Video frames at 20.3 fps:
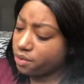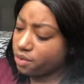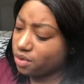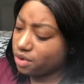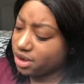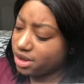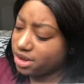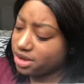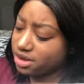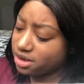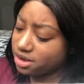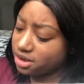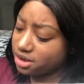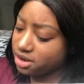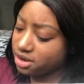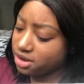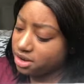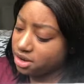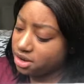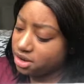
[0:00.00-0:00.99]
1
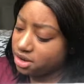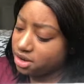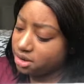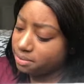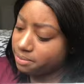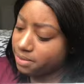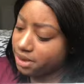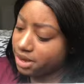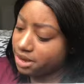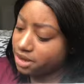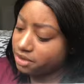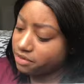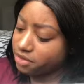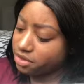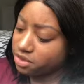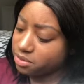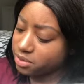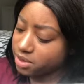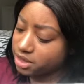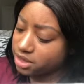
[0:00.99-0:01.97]
might give
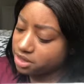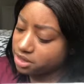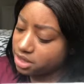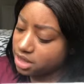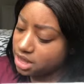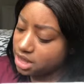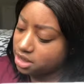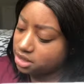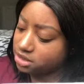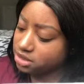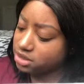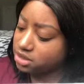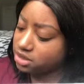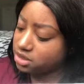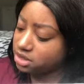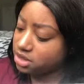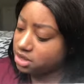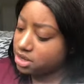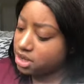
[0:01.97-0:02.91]
you the biggest clouds.